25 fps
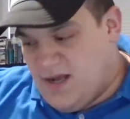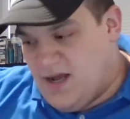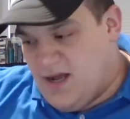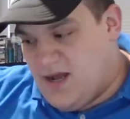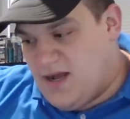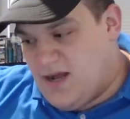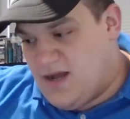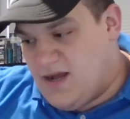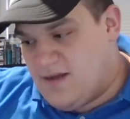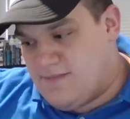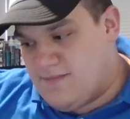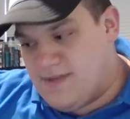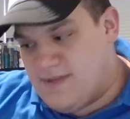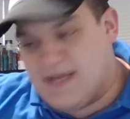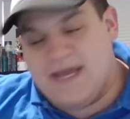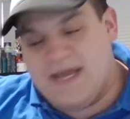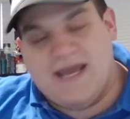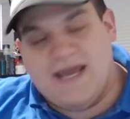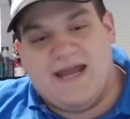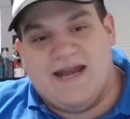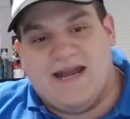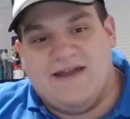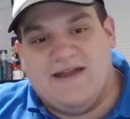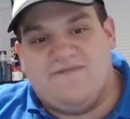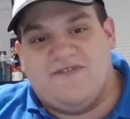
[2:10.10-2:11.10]
And
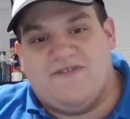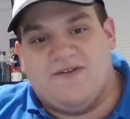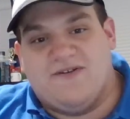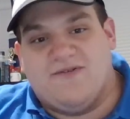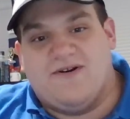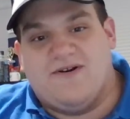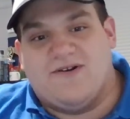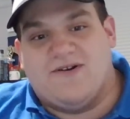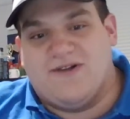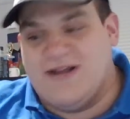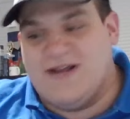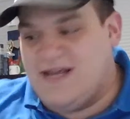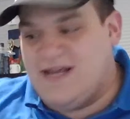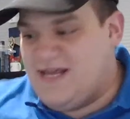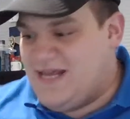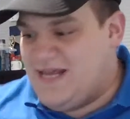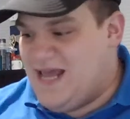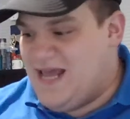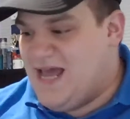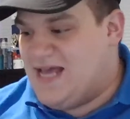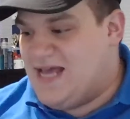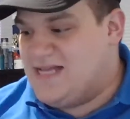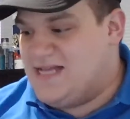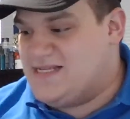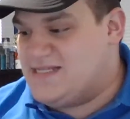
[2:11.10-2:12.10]
if you're wondering,
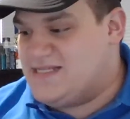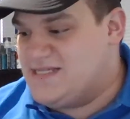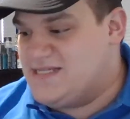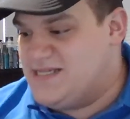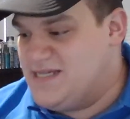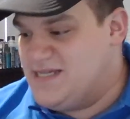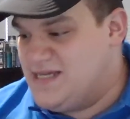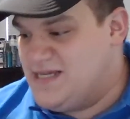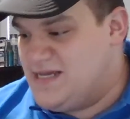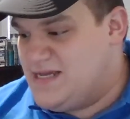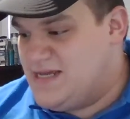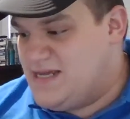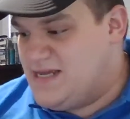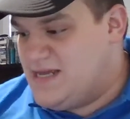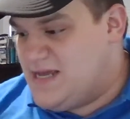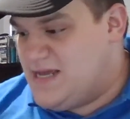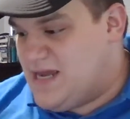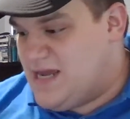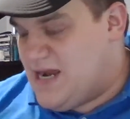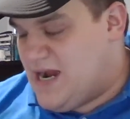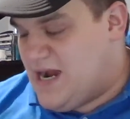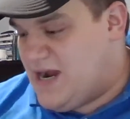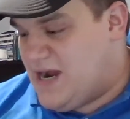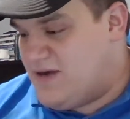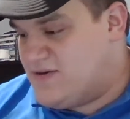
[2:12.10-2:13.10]
yes,
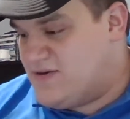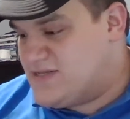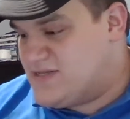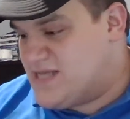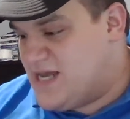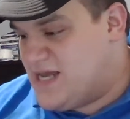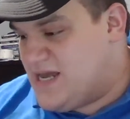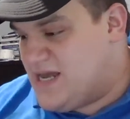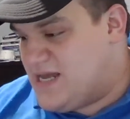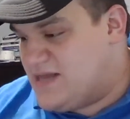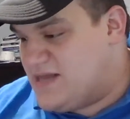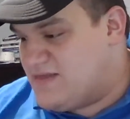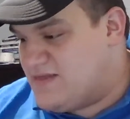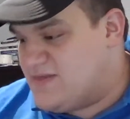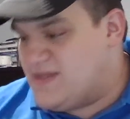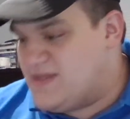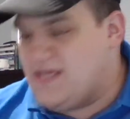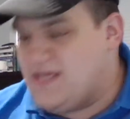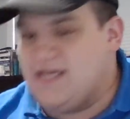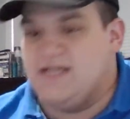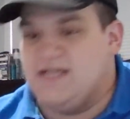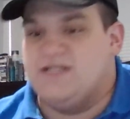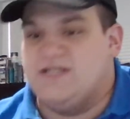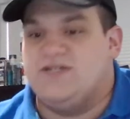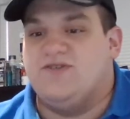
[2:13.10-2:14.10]
I was at
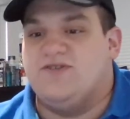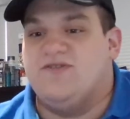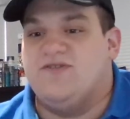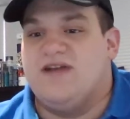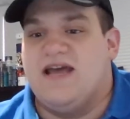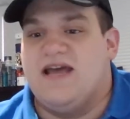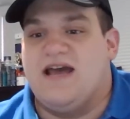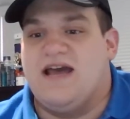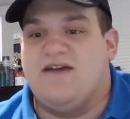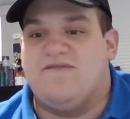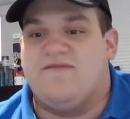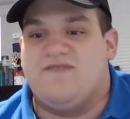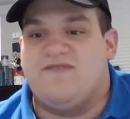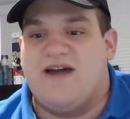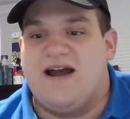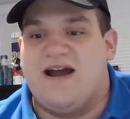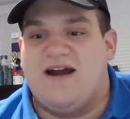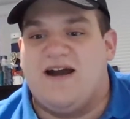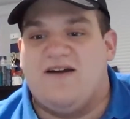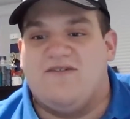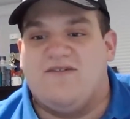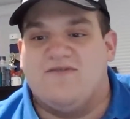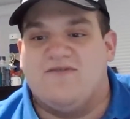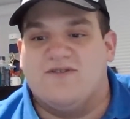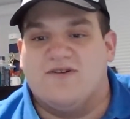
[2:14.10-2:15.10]
the 2.5
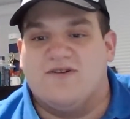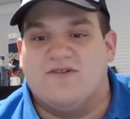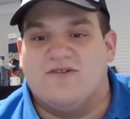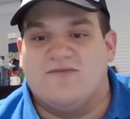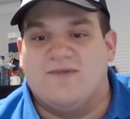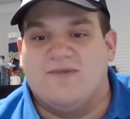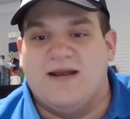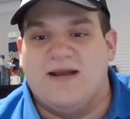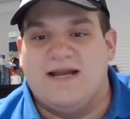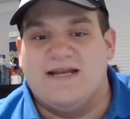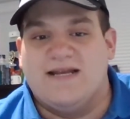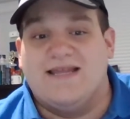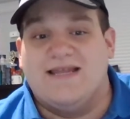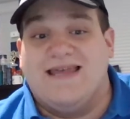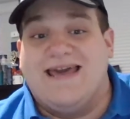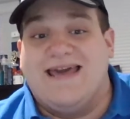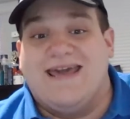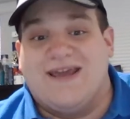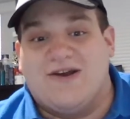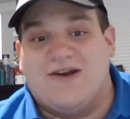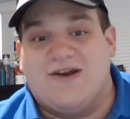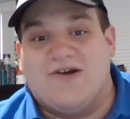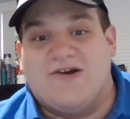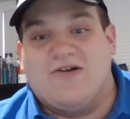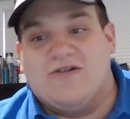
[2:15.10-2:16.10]
hour rain
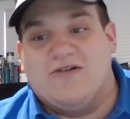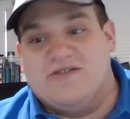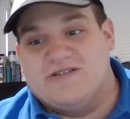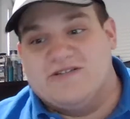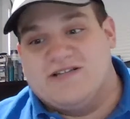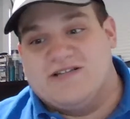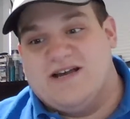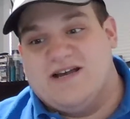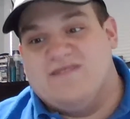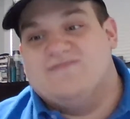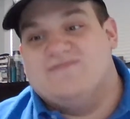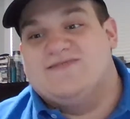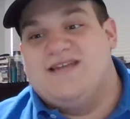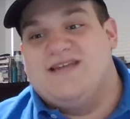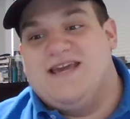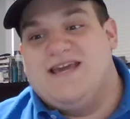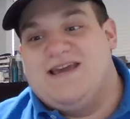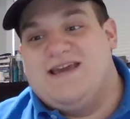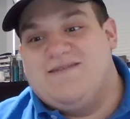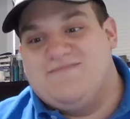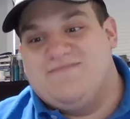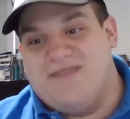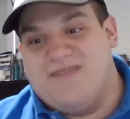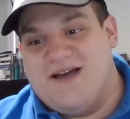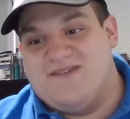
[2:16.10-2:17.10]
delay Cardinals Cubs
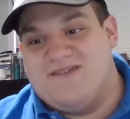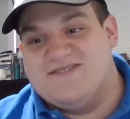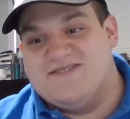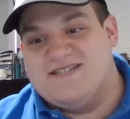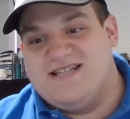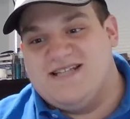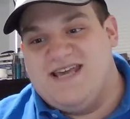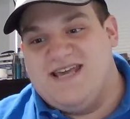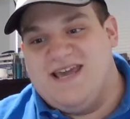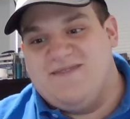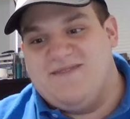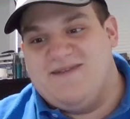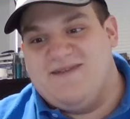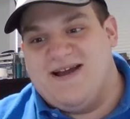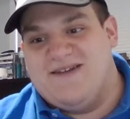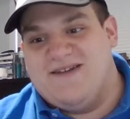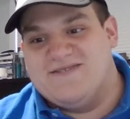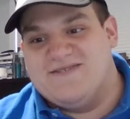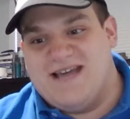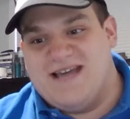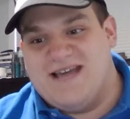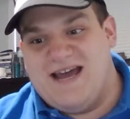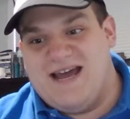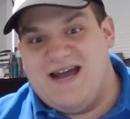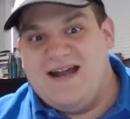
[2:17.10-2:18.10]
game. That was the game I
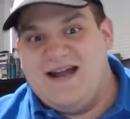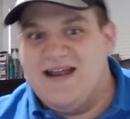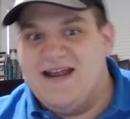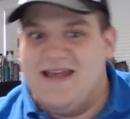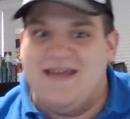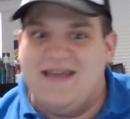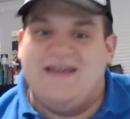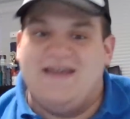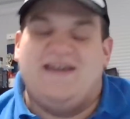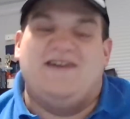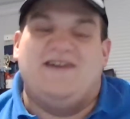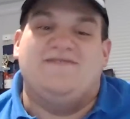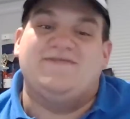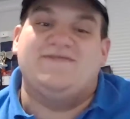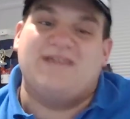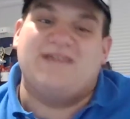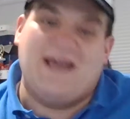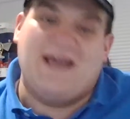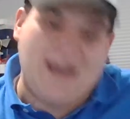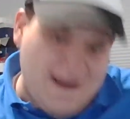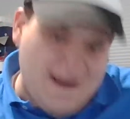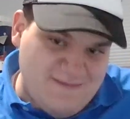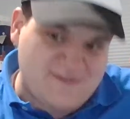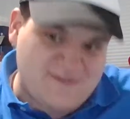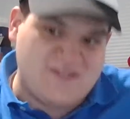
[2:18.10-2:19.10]
was at. It was
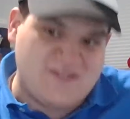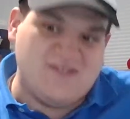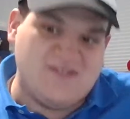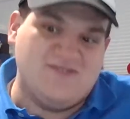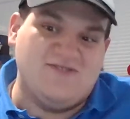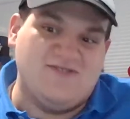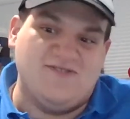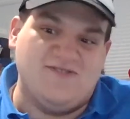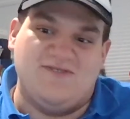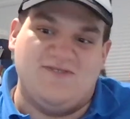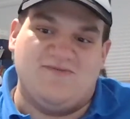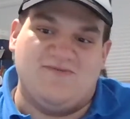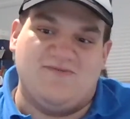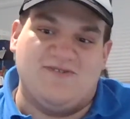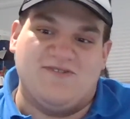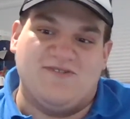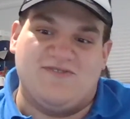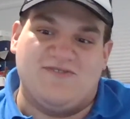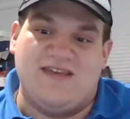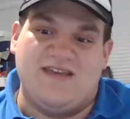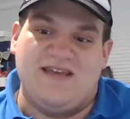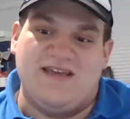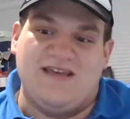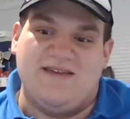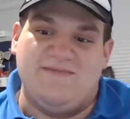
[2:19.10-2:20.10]
absolutely
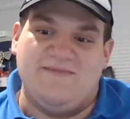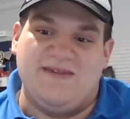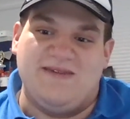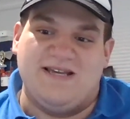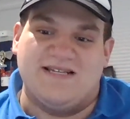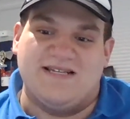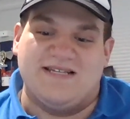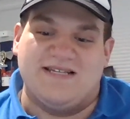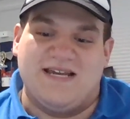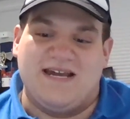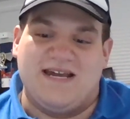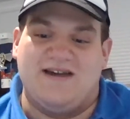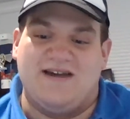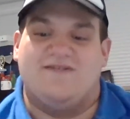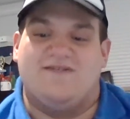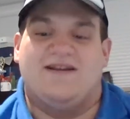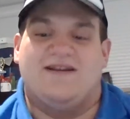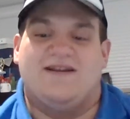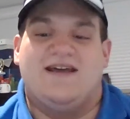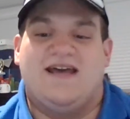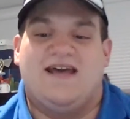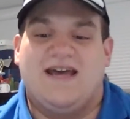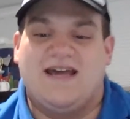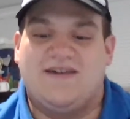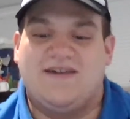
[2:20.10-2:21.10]
worth it because I got
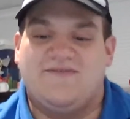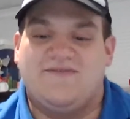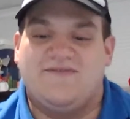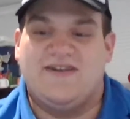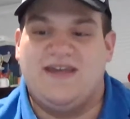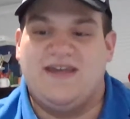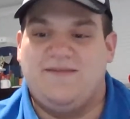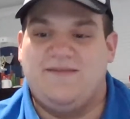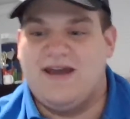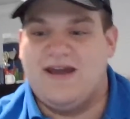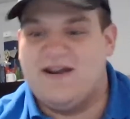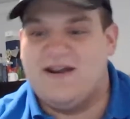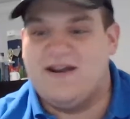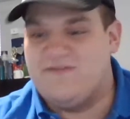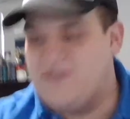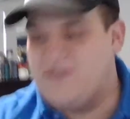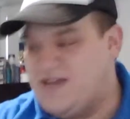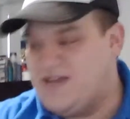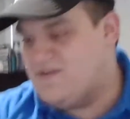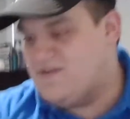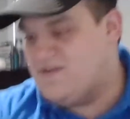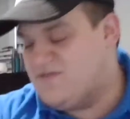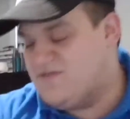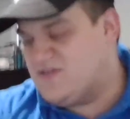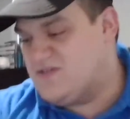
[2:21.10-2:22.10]
one heck of a game out of
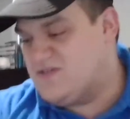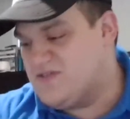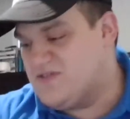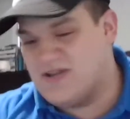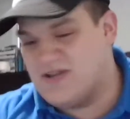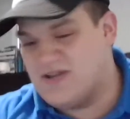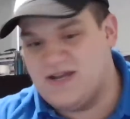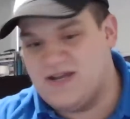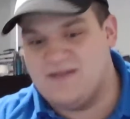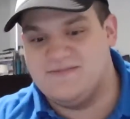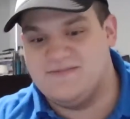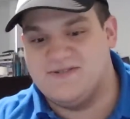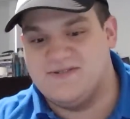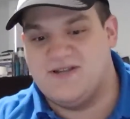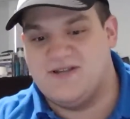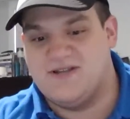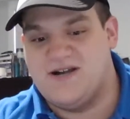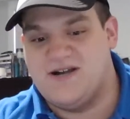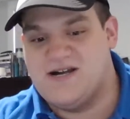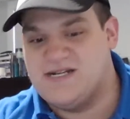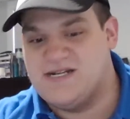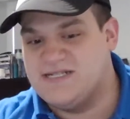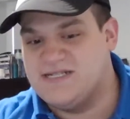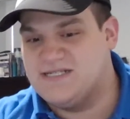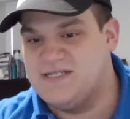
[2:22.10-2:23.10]
it, even though the Cubs
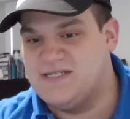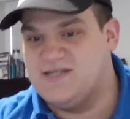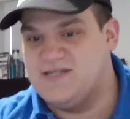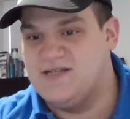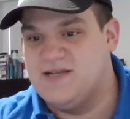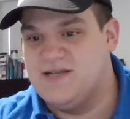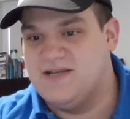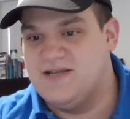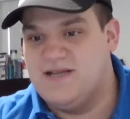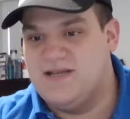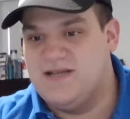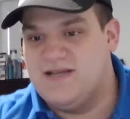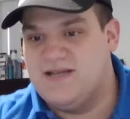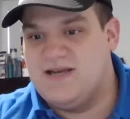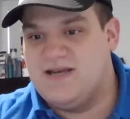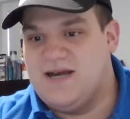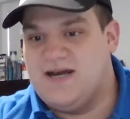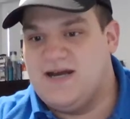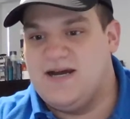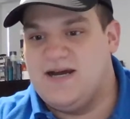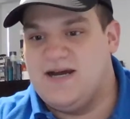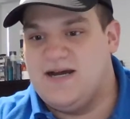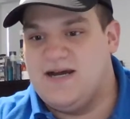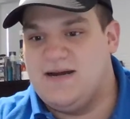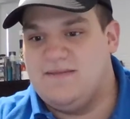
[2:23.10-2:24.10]
lost.
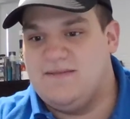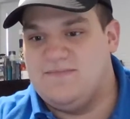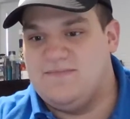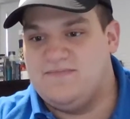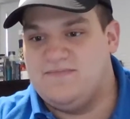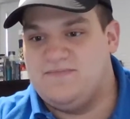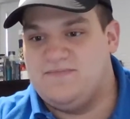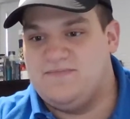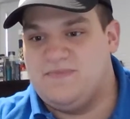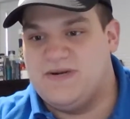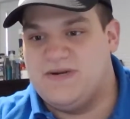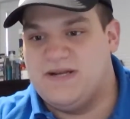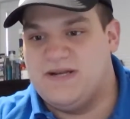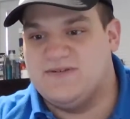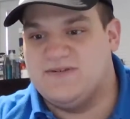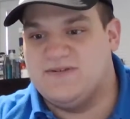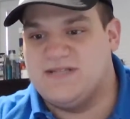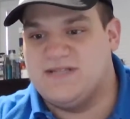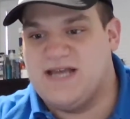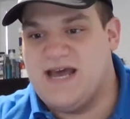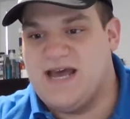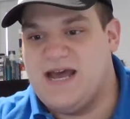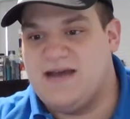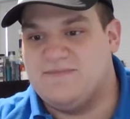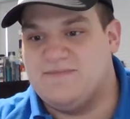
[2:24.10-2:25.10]
But it
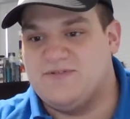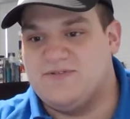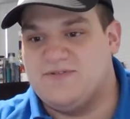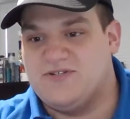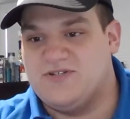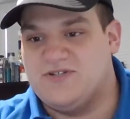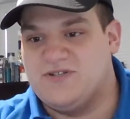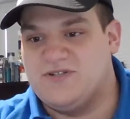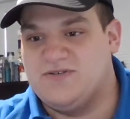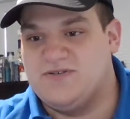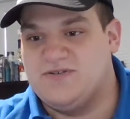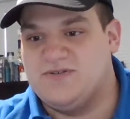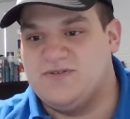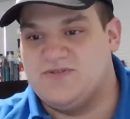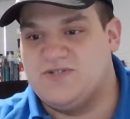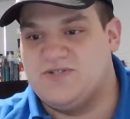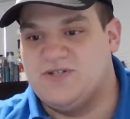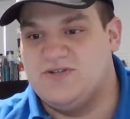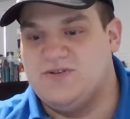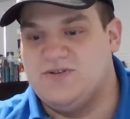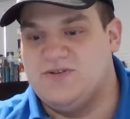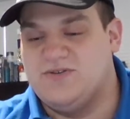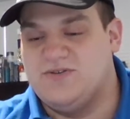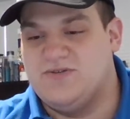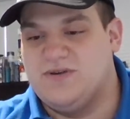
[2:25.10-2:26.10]
was
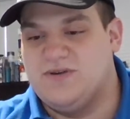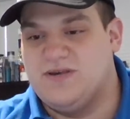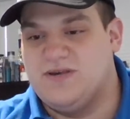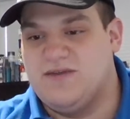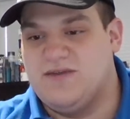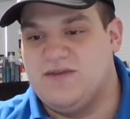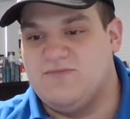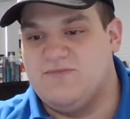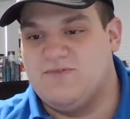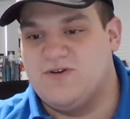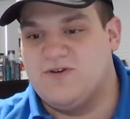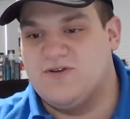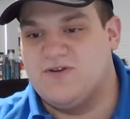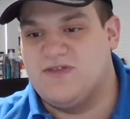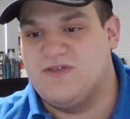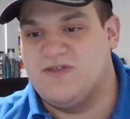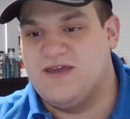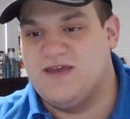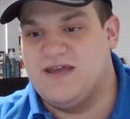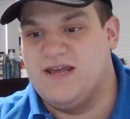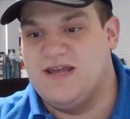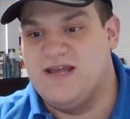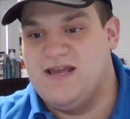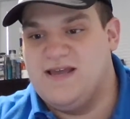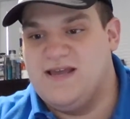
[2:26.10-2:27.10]
absolutely worth
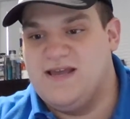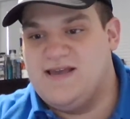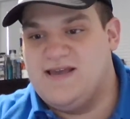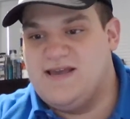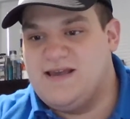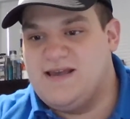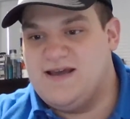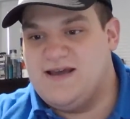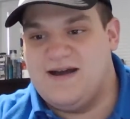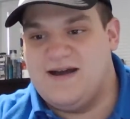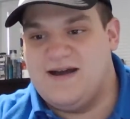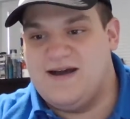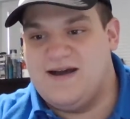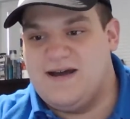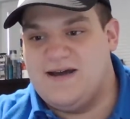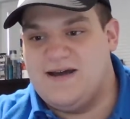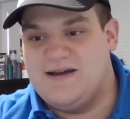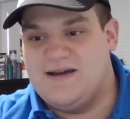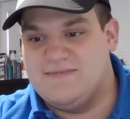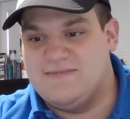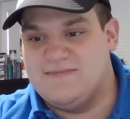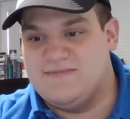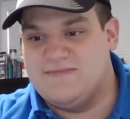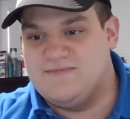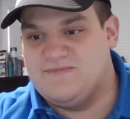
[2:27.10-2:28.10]
it.
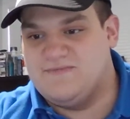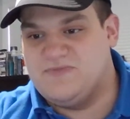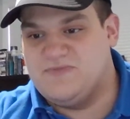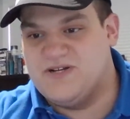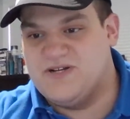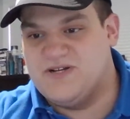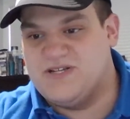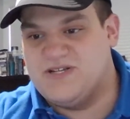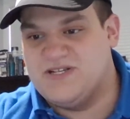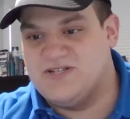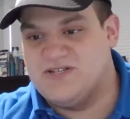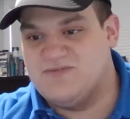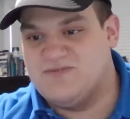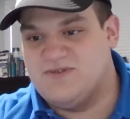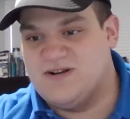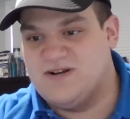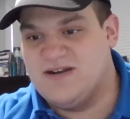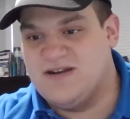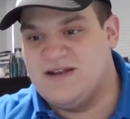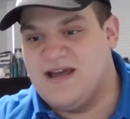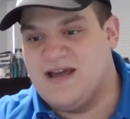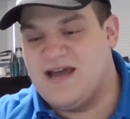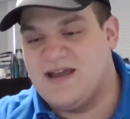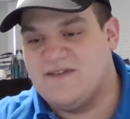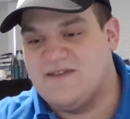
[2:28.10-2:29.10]
Busch is
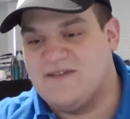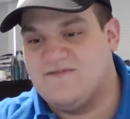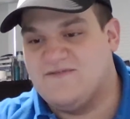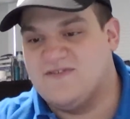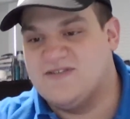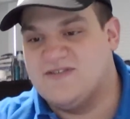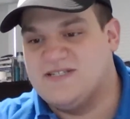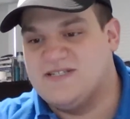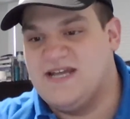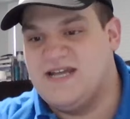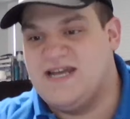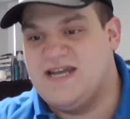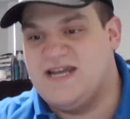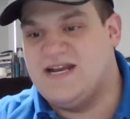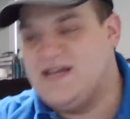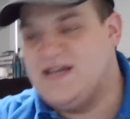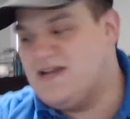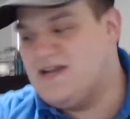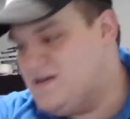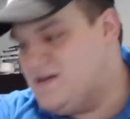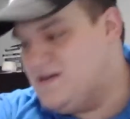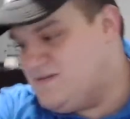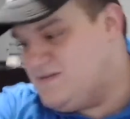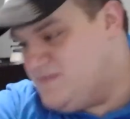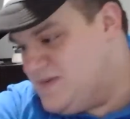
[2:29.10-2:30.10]
one heck of a
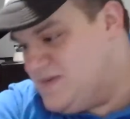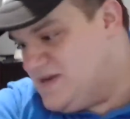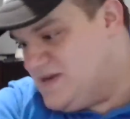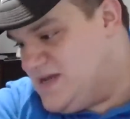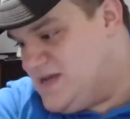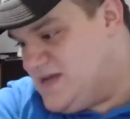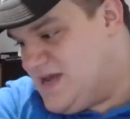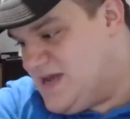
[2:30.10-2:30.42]
stadium.